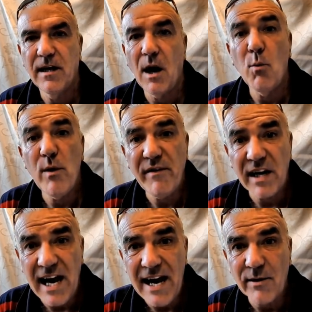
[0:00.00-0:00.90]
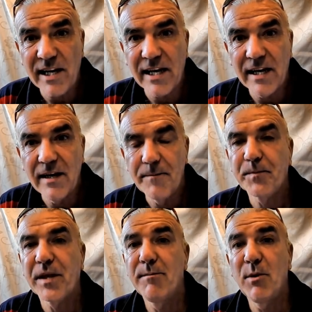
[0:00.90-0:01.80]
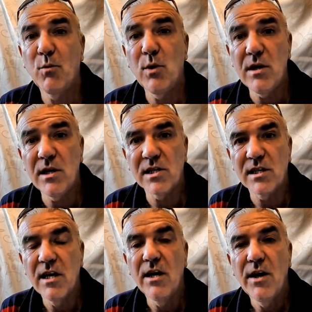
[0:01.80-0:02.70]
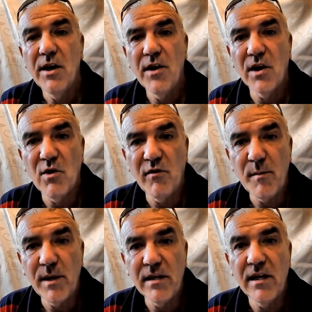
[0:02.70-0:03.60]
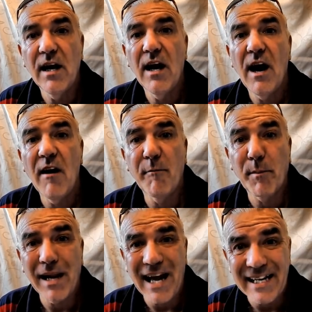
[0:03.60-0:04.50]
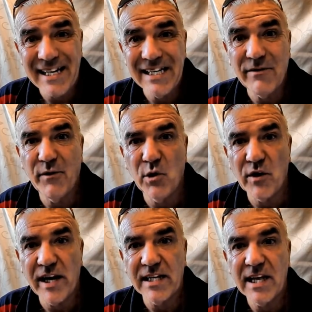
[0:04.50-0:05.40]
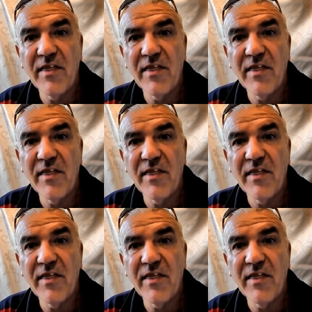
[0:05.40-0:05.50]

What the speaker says: And we've allowed it. But worse, the government have planned for it.